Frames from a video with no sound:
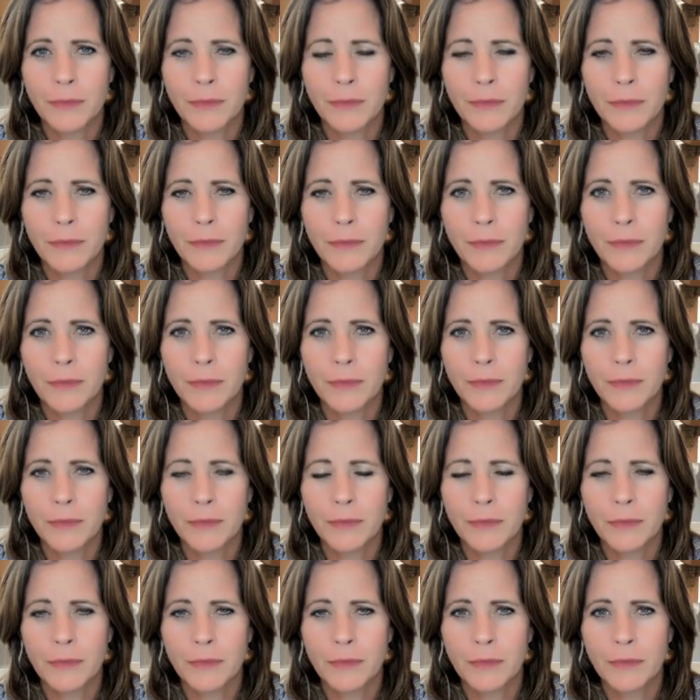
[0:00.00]

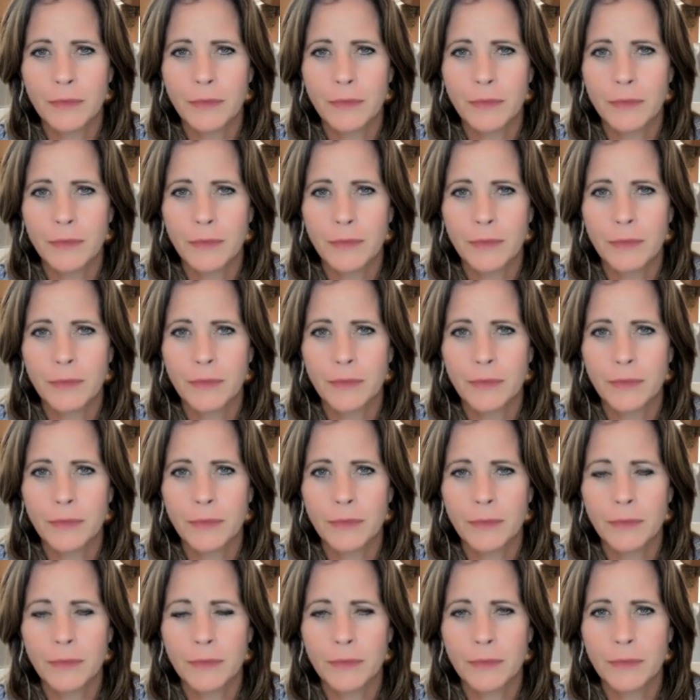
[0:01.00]

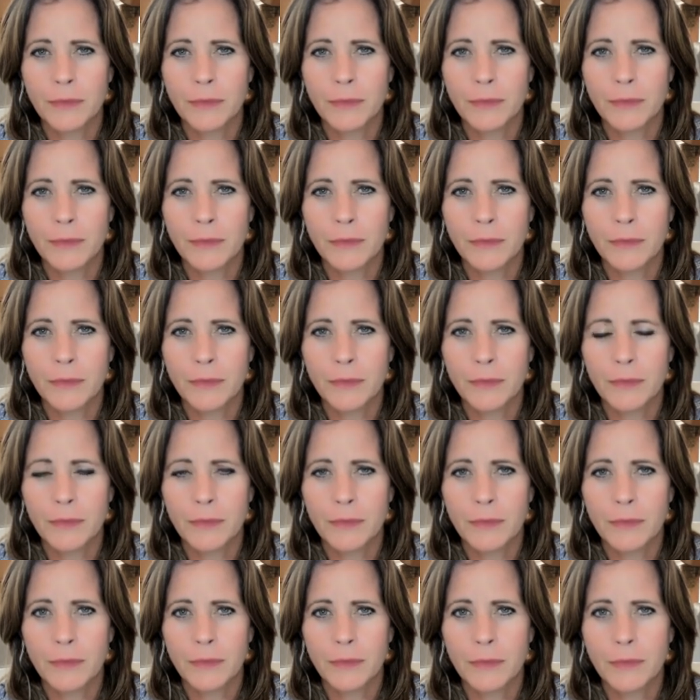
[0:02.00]

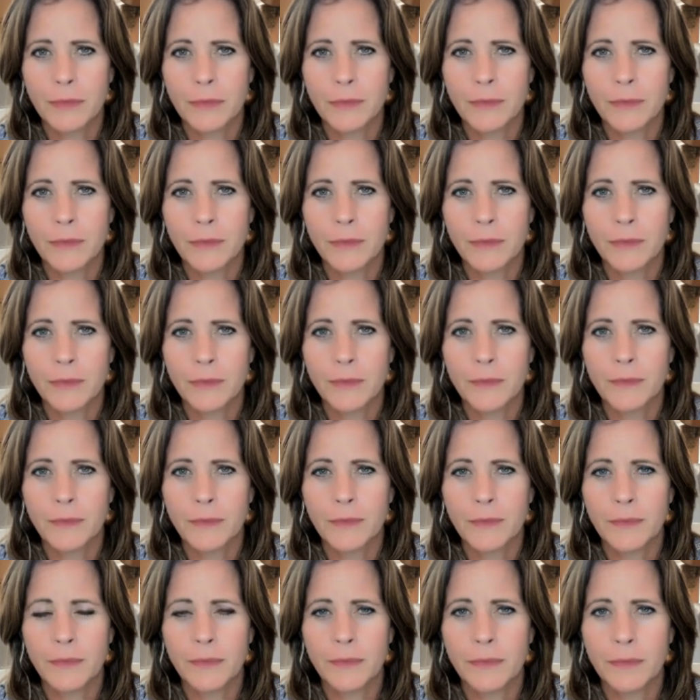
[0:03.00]

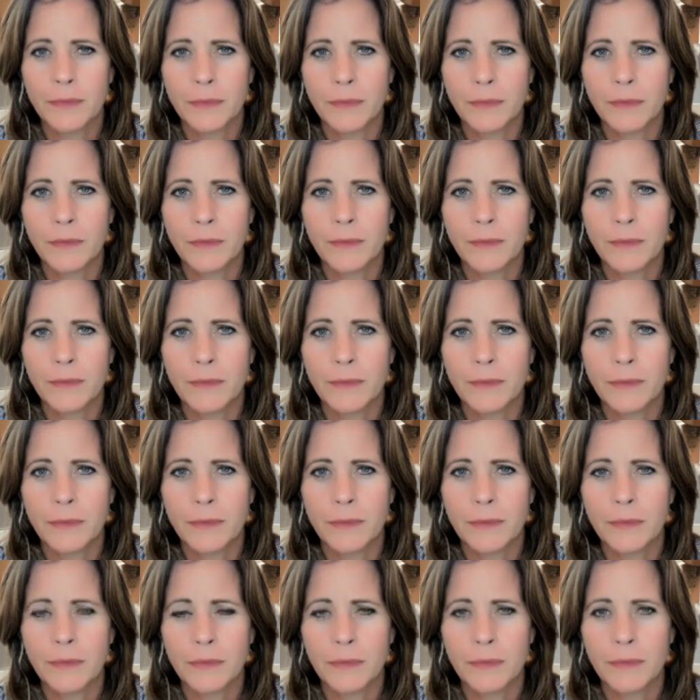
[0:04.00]

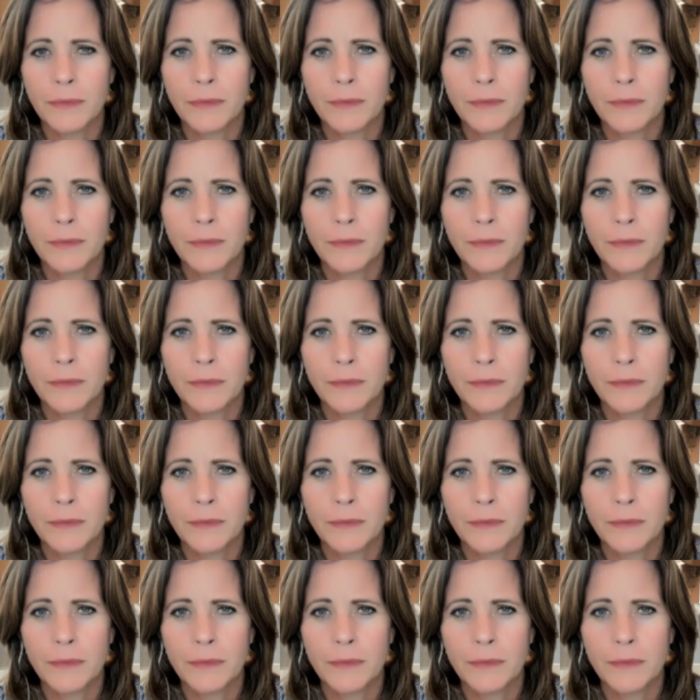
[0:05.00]
This person isn't speaking.